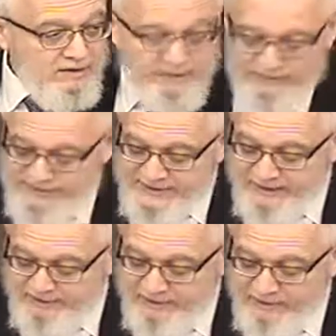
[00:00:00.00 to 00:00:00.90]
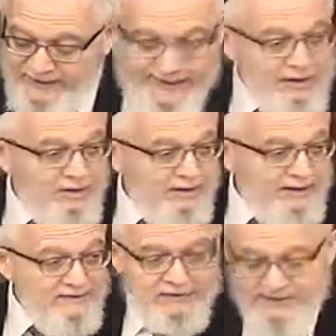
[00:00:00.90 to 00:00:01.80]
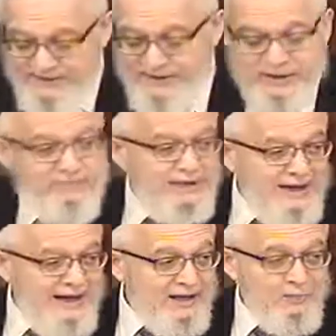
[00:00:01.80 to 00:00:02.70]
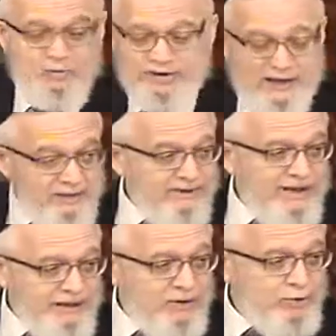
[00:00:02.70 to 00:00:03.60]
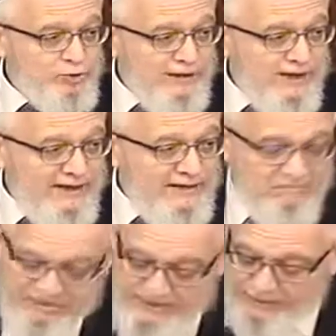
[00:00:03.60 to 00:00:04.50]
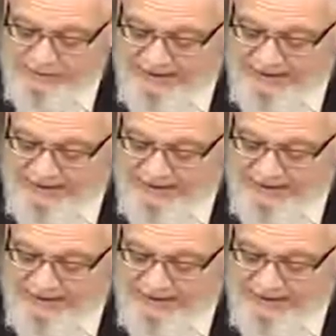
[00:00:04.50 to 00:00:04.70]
You understand? But over here, if this is going to be the item which I'm going to be eating in Yerushalayim, there's nothing.